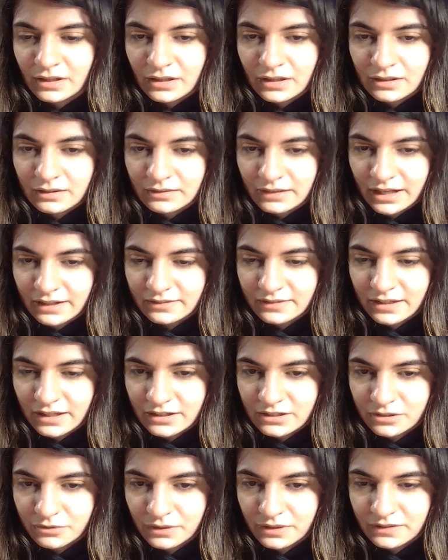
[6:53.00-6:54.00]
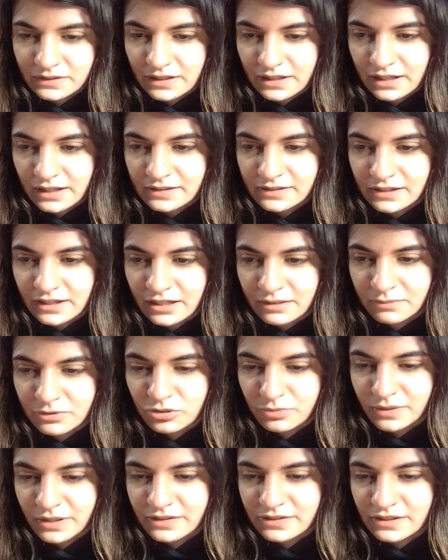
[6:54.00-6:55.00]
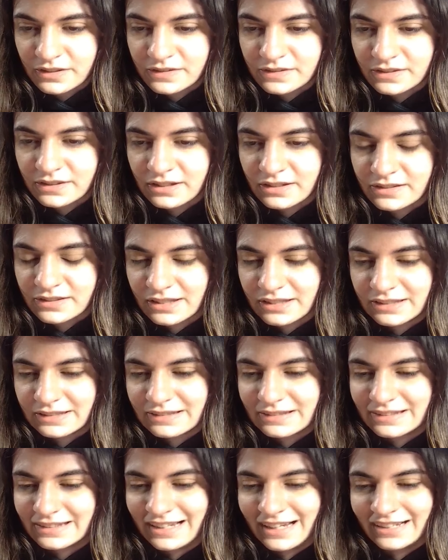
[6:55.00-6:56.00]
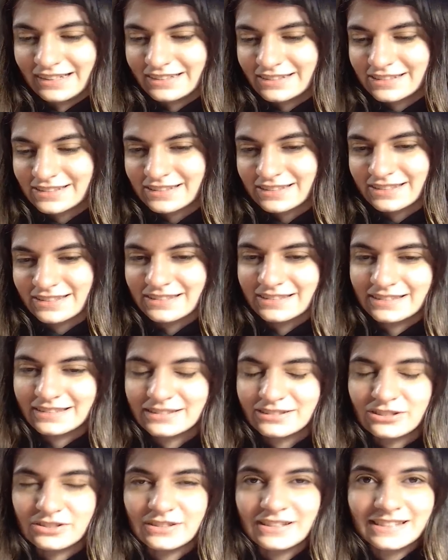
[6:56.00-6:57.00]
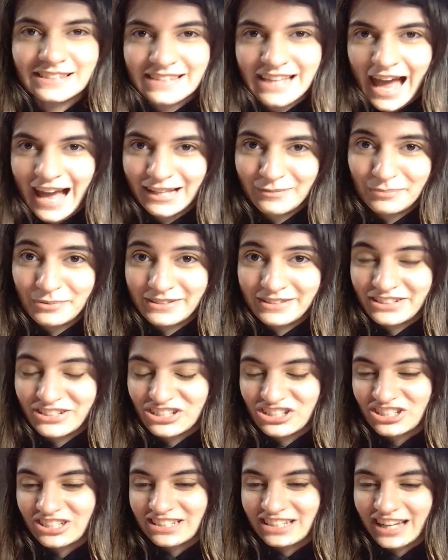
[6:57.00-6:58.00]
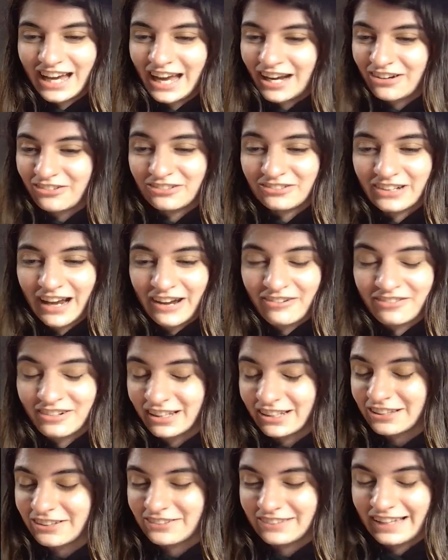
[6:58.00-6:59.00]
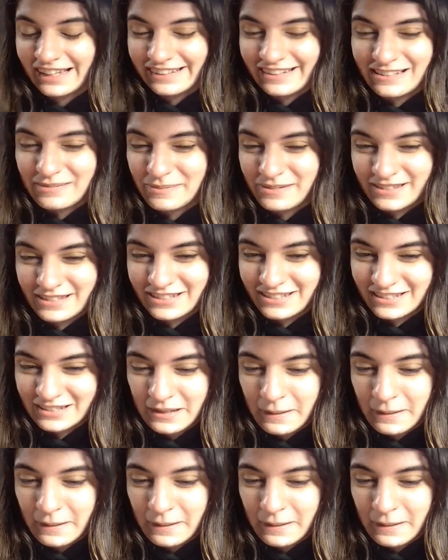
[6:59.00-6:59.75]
knight takes, queen takes, and bishop takes e6. And yeah, this is just a sad position. I really don't like this position.